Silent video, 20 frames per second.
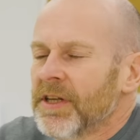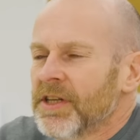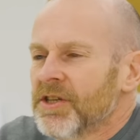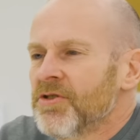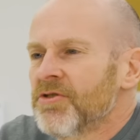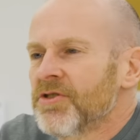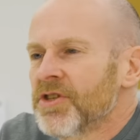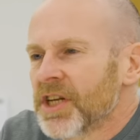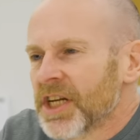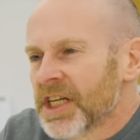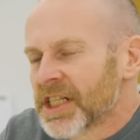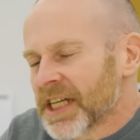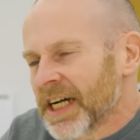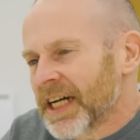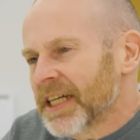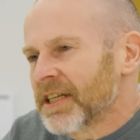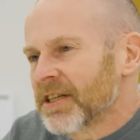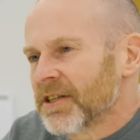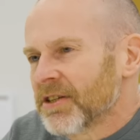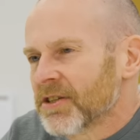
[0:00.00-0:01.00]
unionist
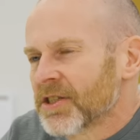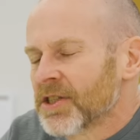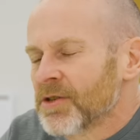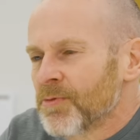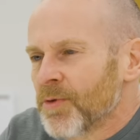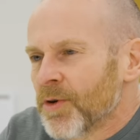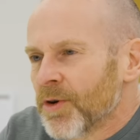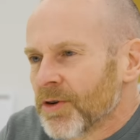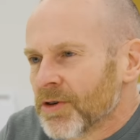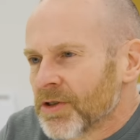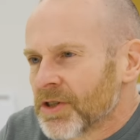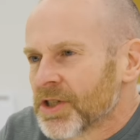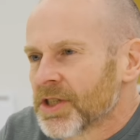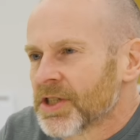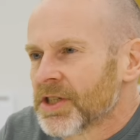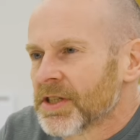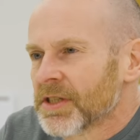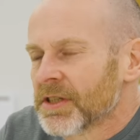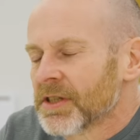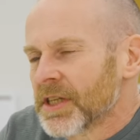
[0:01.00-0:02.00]
anger
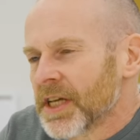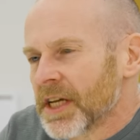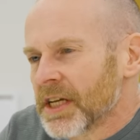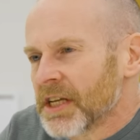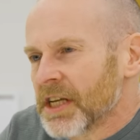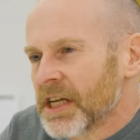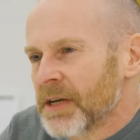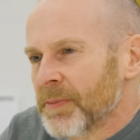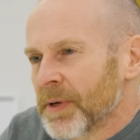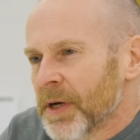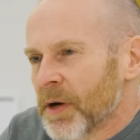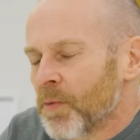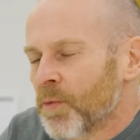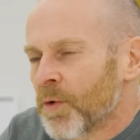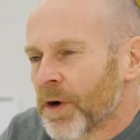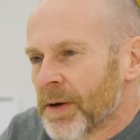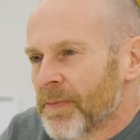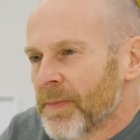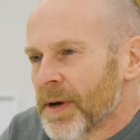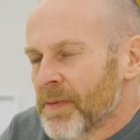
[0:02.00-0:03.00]
towards the agreement and
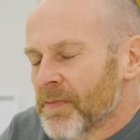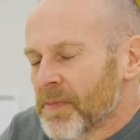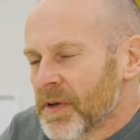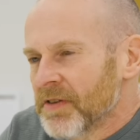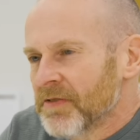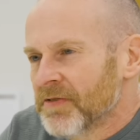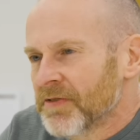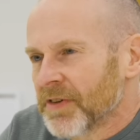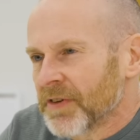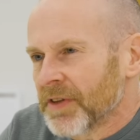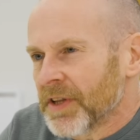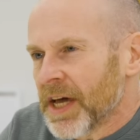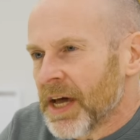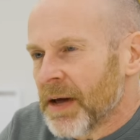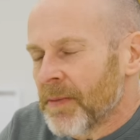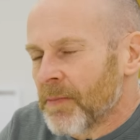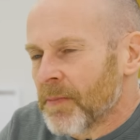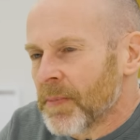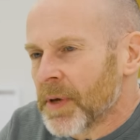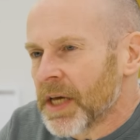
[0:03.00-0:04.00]
what it might mean for
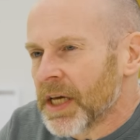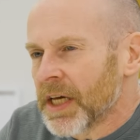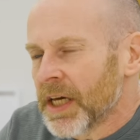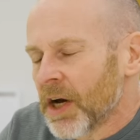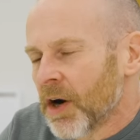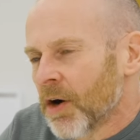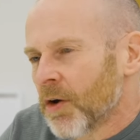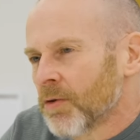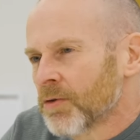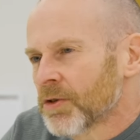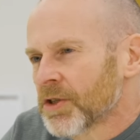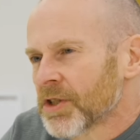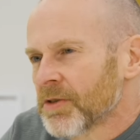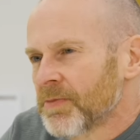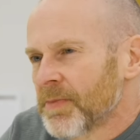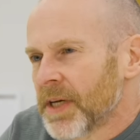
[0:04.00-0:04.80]
them, it also